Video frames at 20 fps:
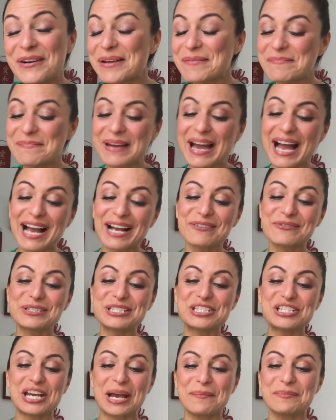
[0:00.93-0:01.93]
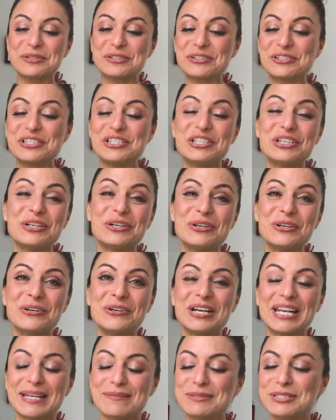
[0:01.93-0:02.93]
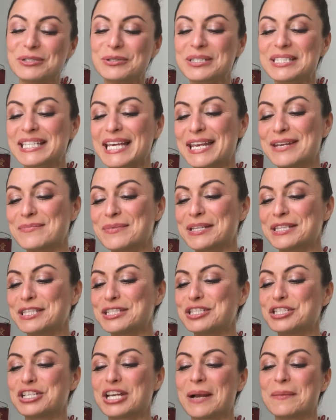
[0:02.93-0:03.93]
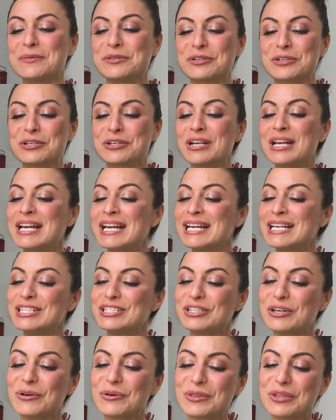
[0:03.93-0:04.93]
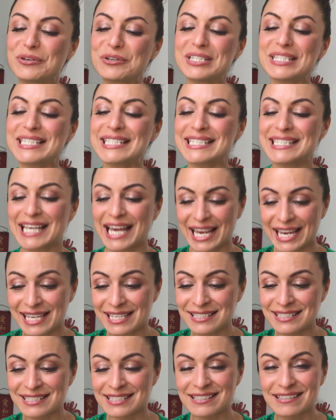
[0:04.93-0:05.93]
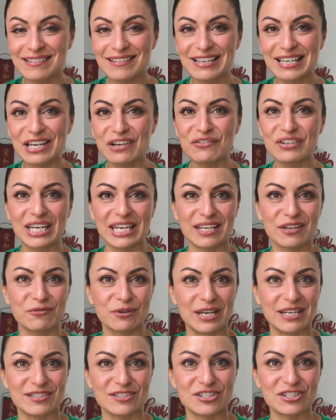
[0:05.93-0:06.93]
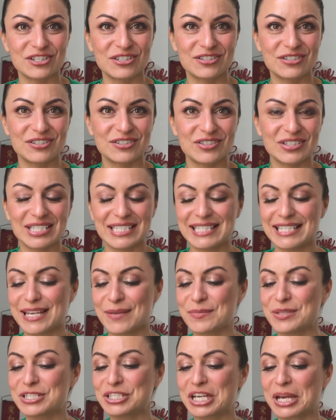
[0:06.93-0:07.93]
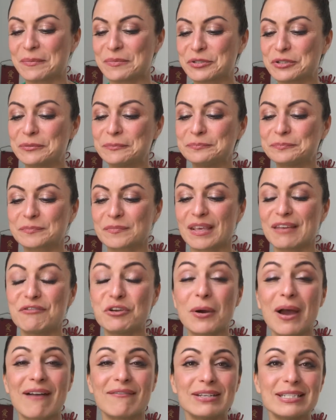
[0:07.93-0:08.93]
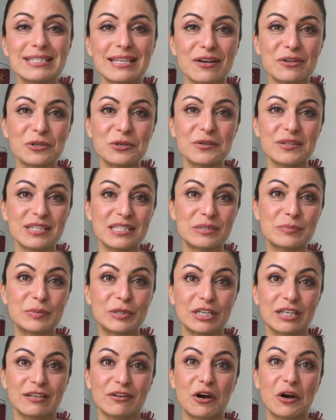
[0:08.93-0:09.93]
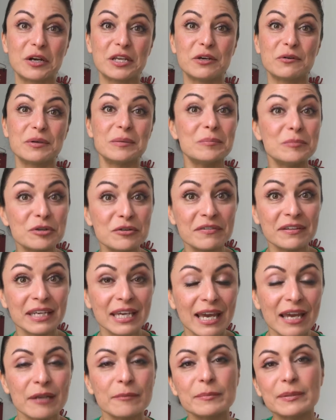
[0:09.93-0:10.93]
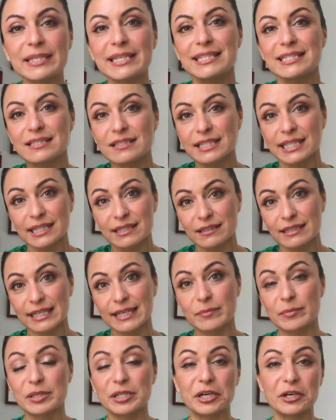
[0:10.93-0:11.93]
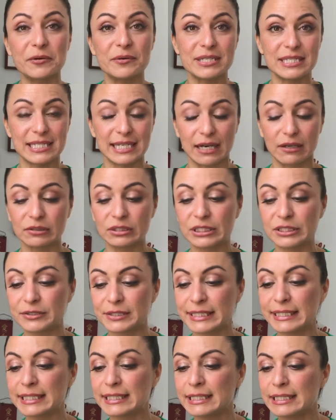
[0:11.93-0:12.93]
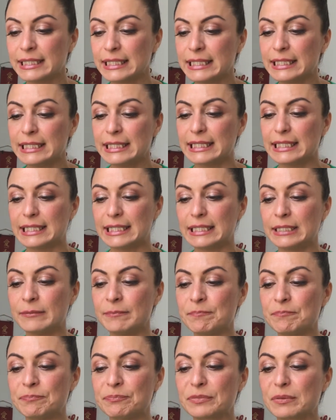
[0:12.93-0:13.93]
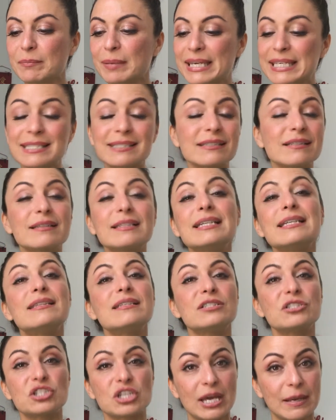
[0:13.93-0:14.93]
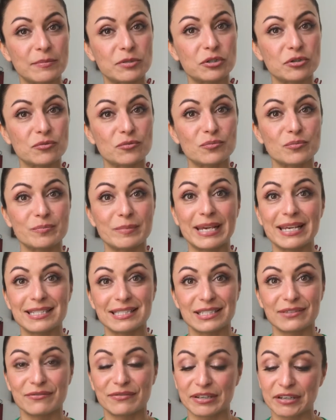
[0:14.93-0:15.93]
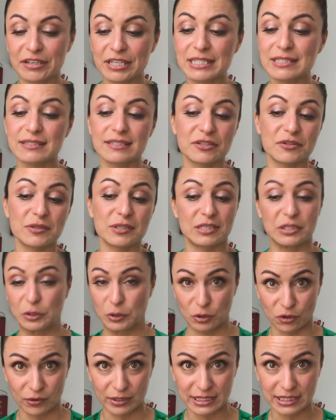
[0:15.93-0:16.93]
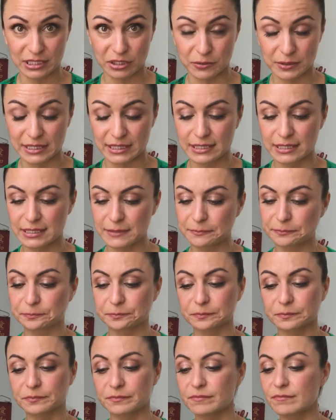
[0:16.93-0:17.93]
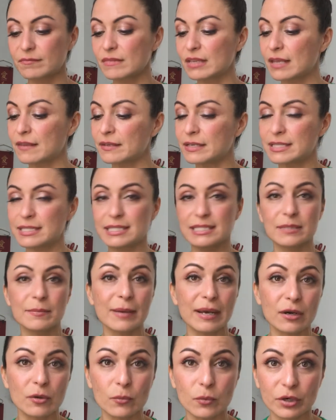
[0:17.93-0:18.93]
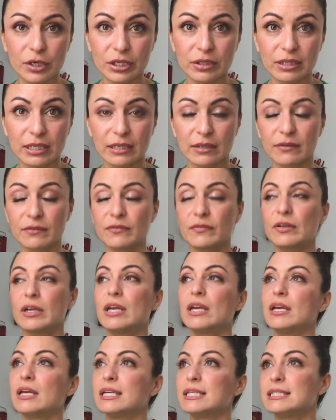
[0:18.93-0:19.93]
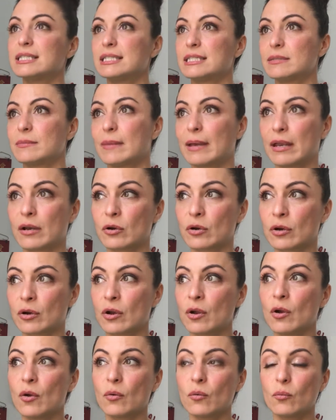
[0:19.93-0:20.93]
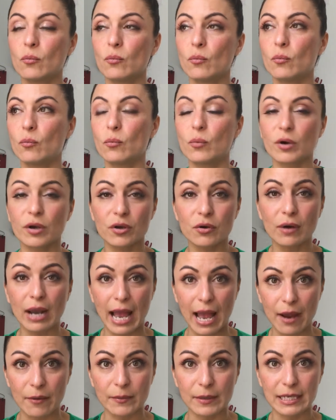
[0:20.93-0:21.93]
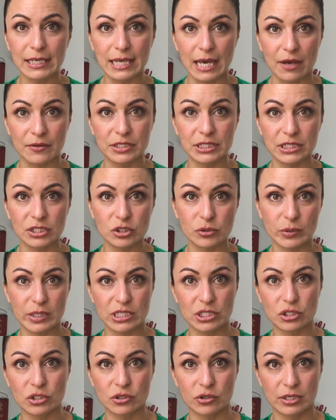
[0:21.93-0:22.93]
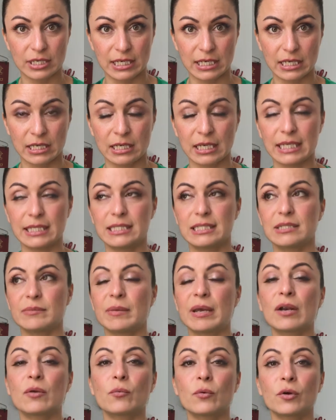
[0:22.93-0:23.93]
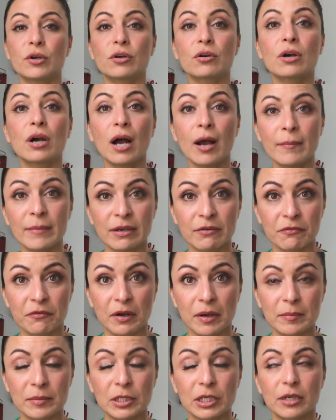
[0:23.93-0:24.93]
I'm back with chapter two, and I'm so excited about this chapter. So there is a science of getting rich is the name of the chapter. If you haven't downloaded this book in audio and movie yet, please click the link below and download it. Um, basically, this chapter makes it very clear that there are no excuses, that it doesn't matter where you live, it doesn't matter where you're at right now, the situation you're in, it doesn't matter where you're coming from.